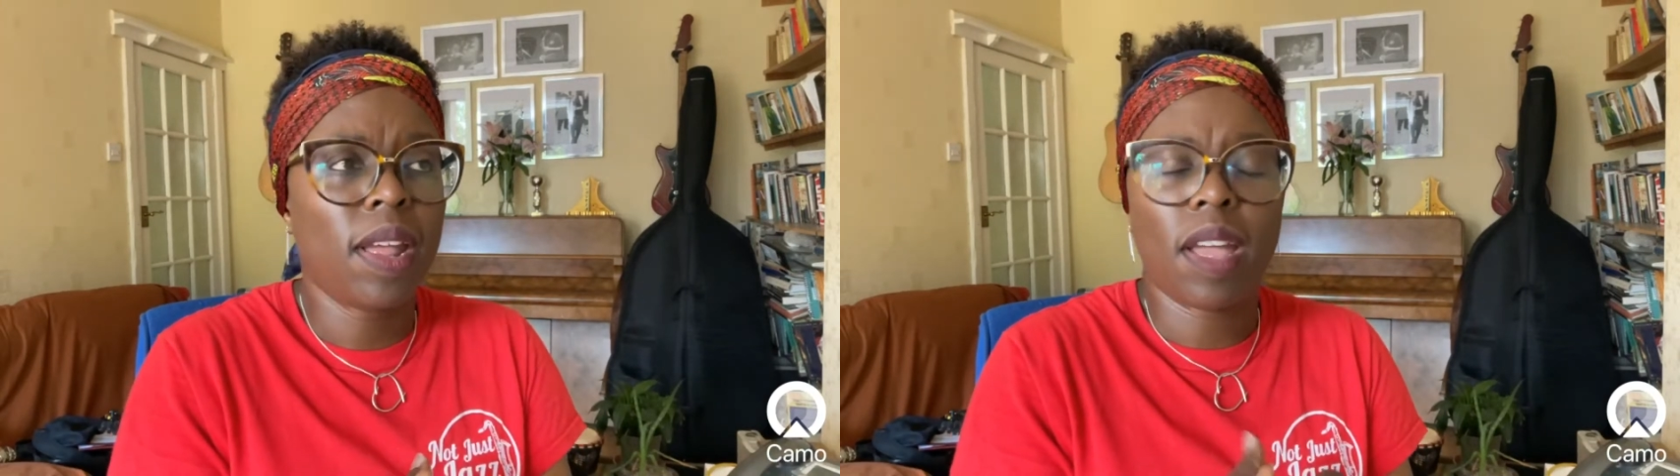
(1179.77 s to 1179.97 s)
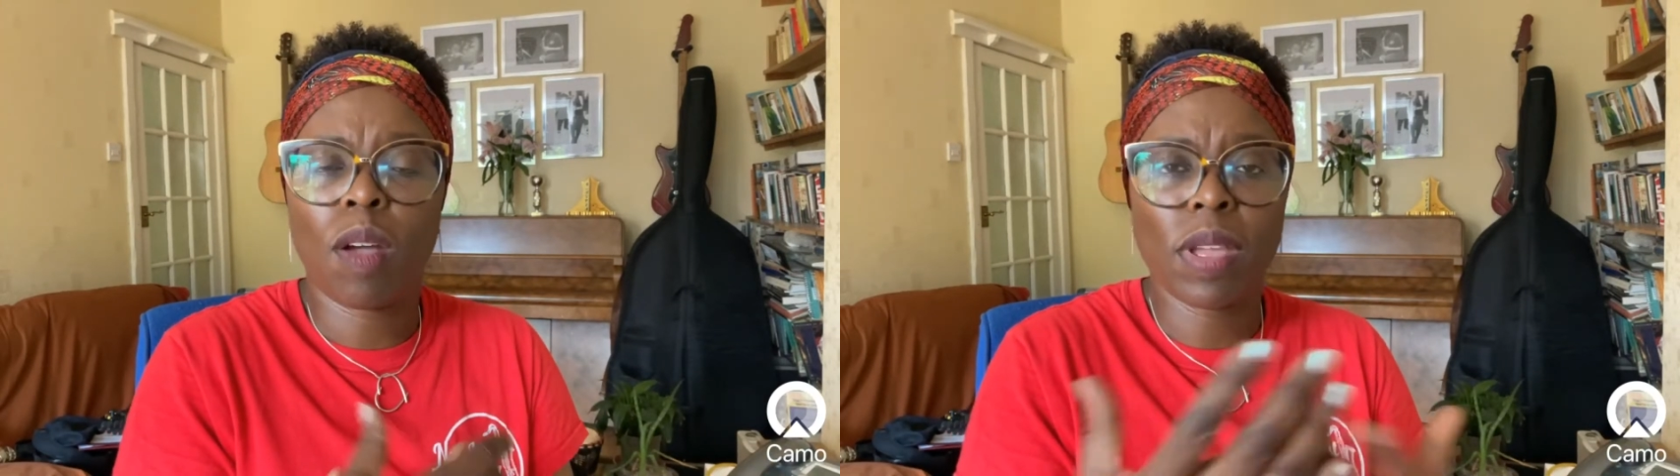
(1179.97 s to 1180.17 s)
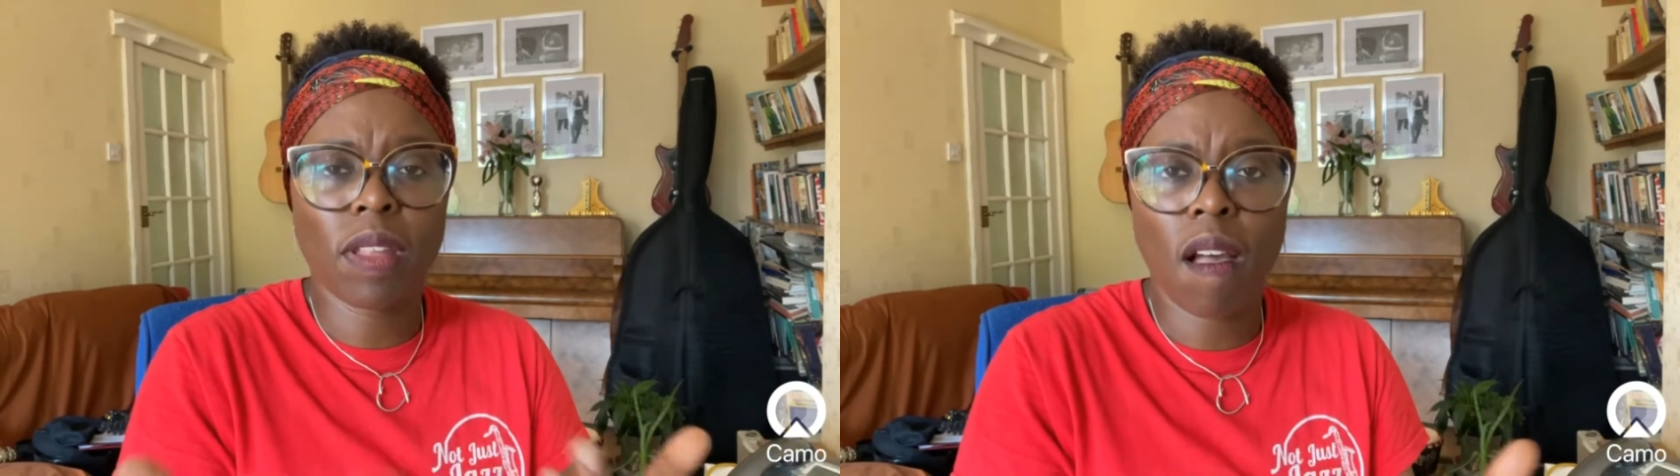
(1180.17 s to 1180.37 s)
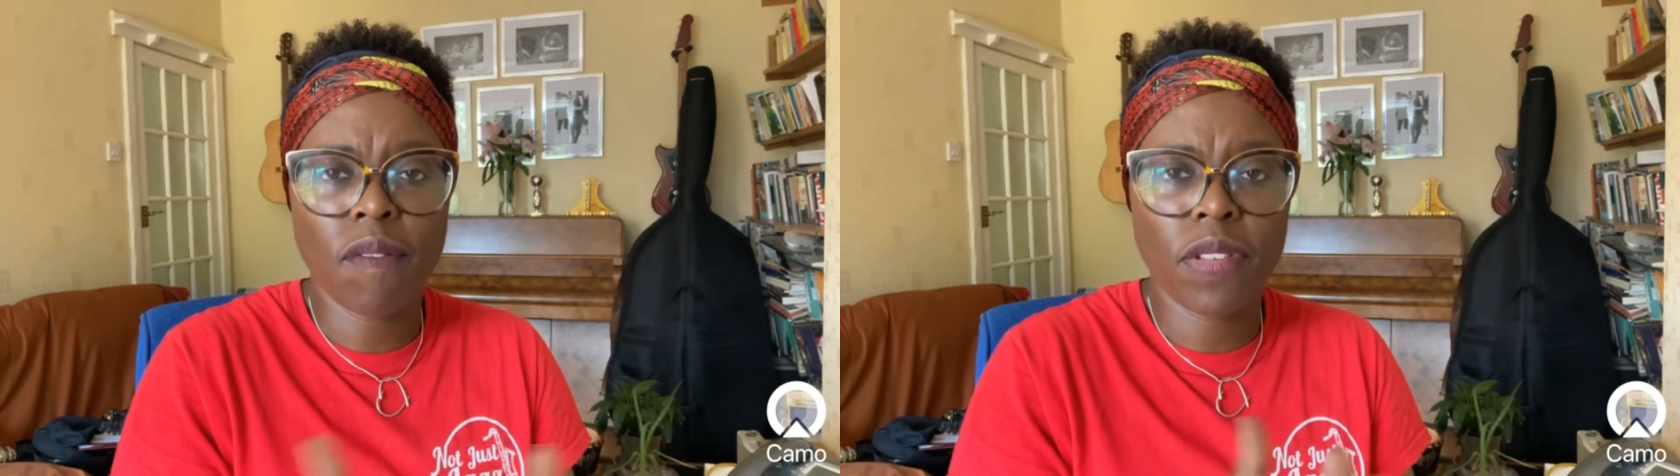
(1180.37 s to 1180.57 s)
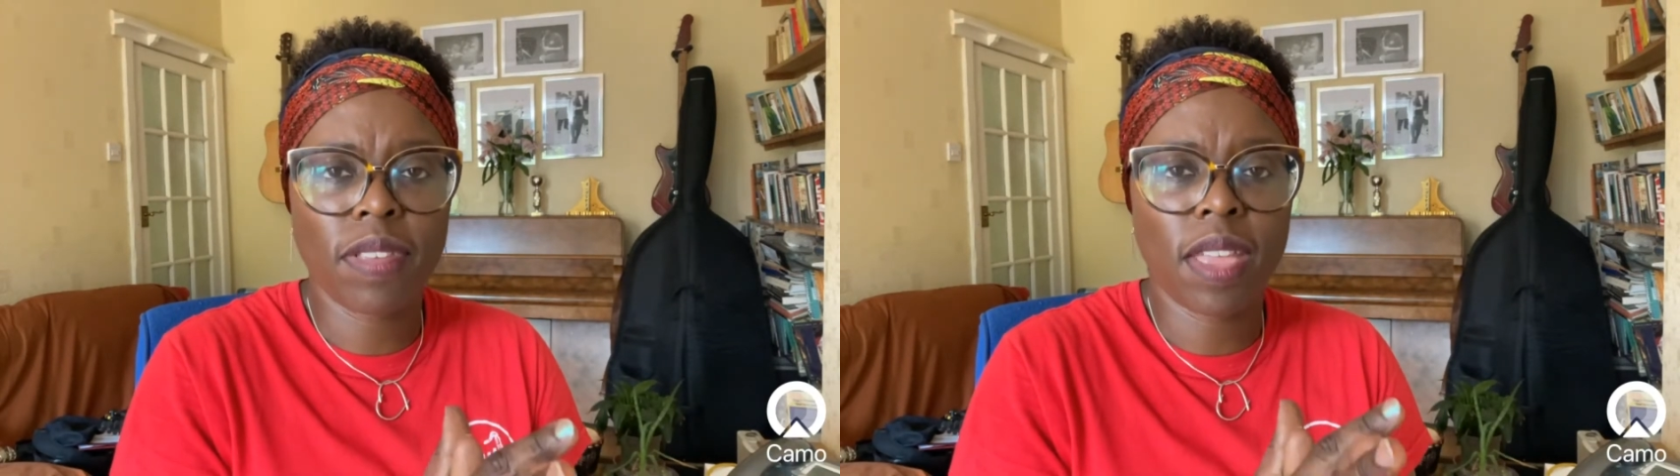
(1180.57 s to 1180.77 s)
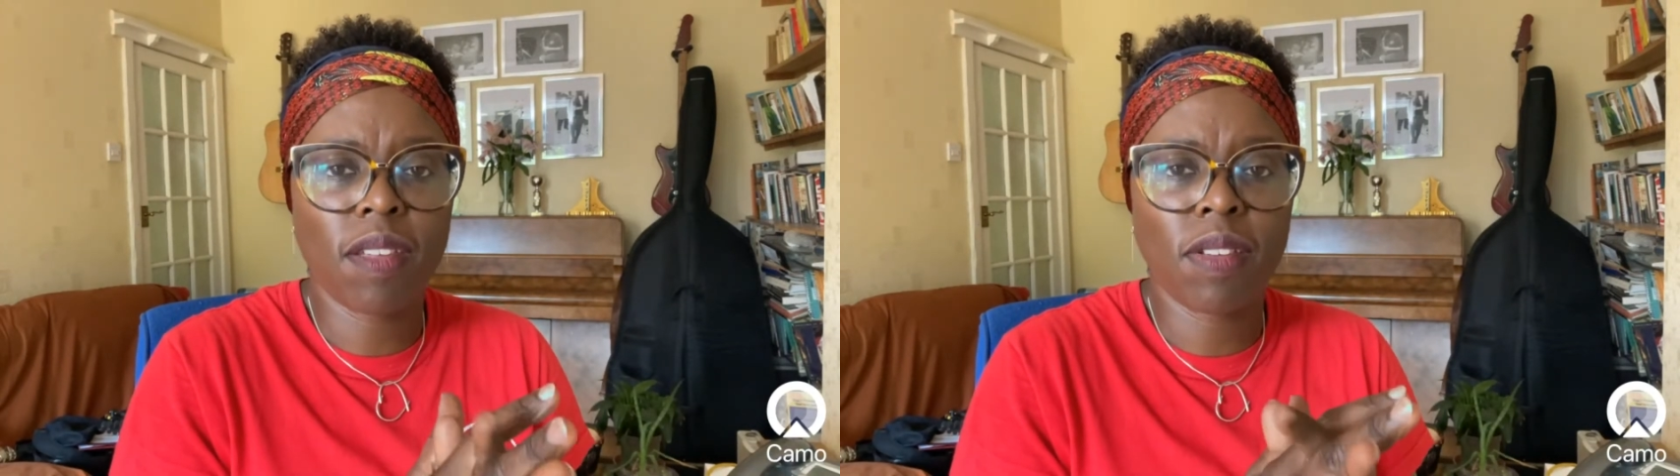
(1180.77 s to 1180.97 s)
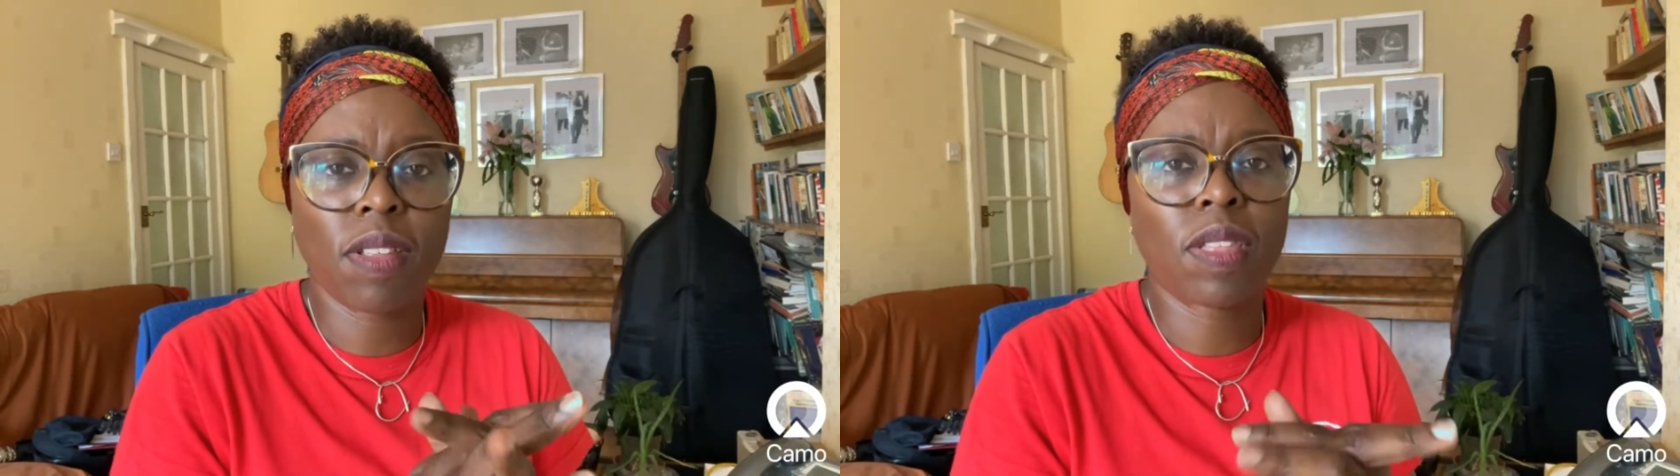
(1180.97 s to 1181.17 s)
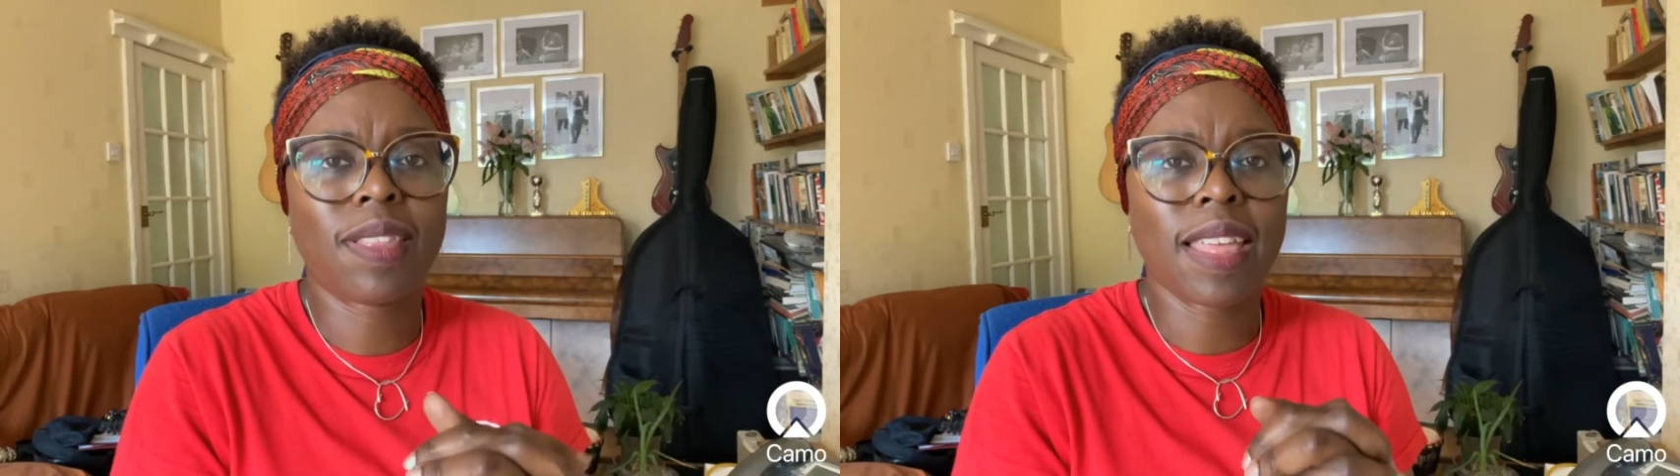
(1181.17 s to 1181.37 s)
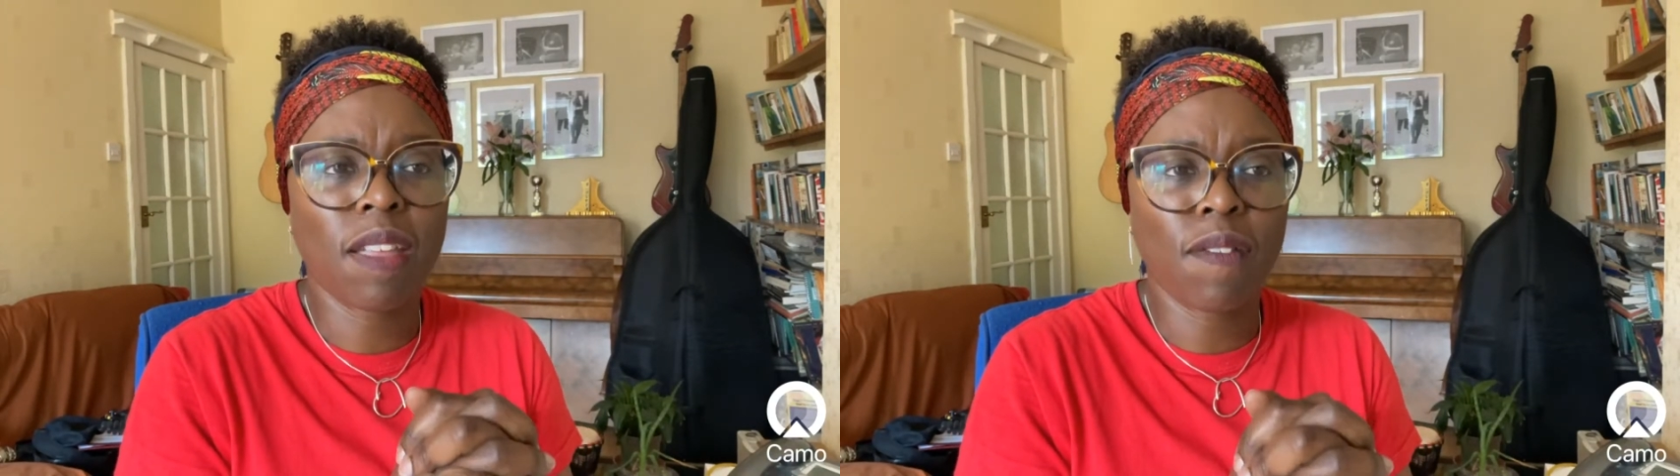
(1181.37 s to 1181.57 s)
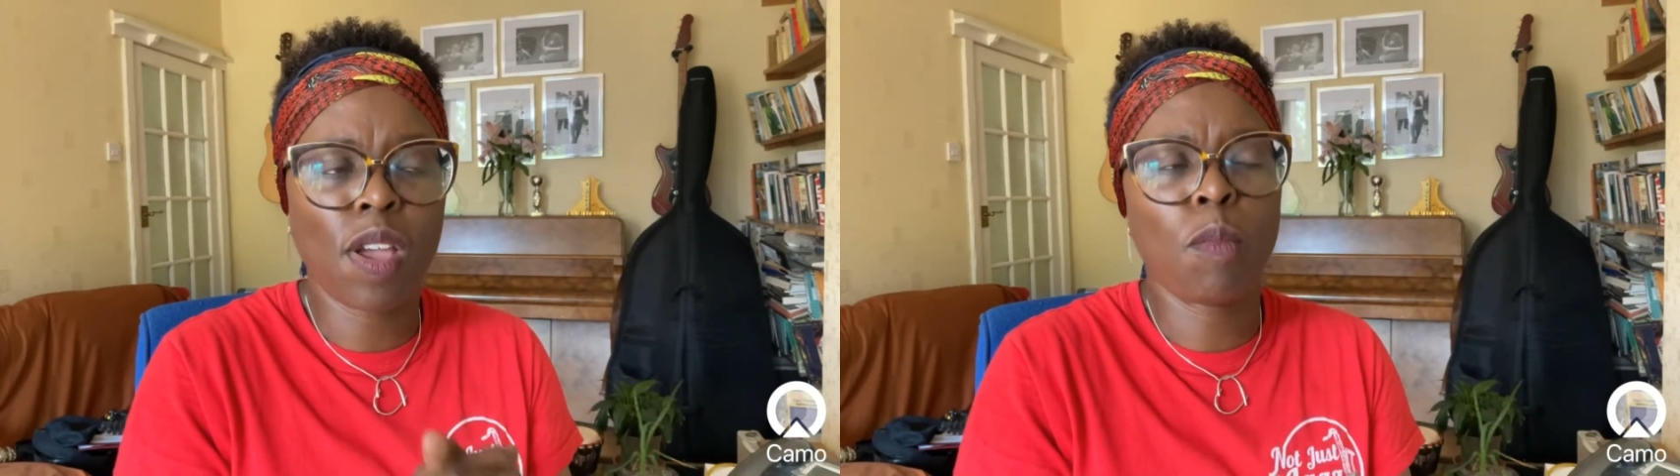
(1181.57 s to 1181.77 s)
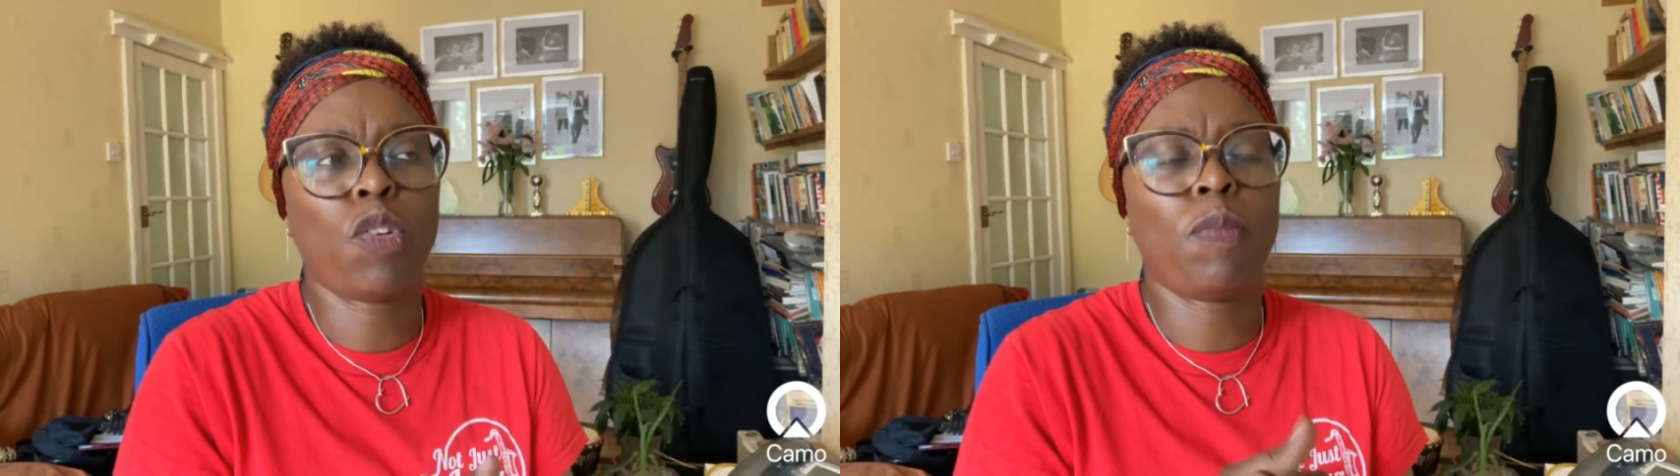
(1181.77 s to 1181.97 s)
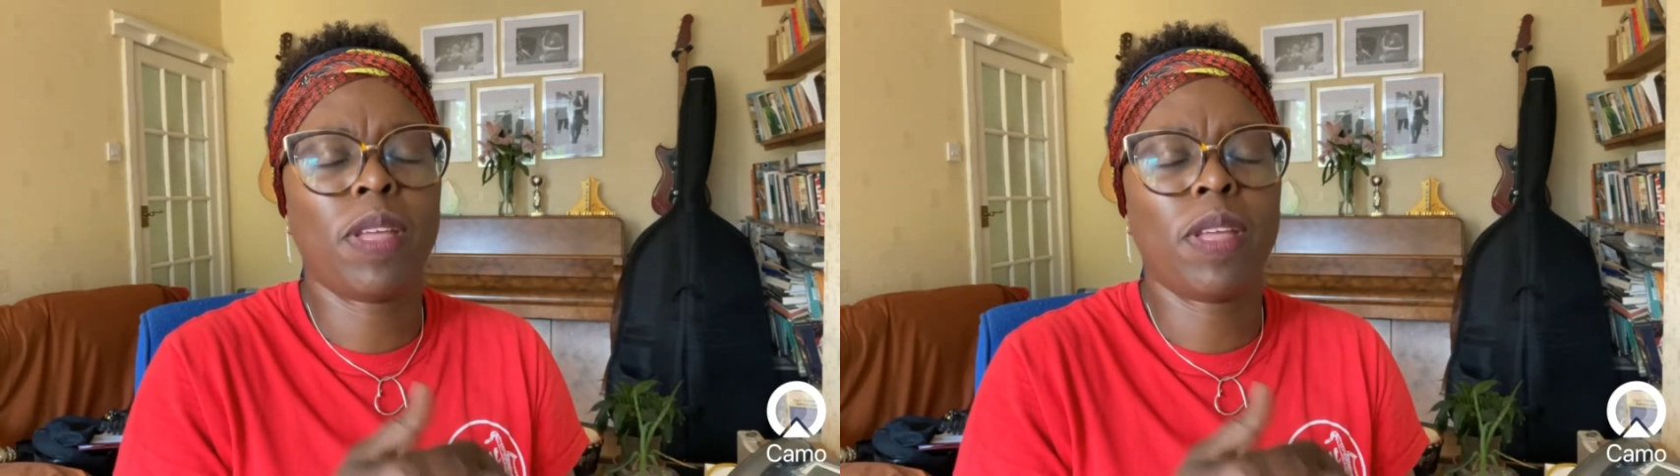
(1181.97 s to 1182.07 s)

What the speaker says: And we had a conversation. I said, thank you very much,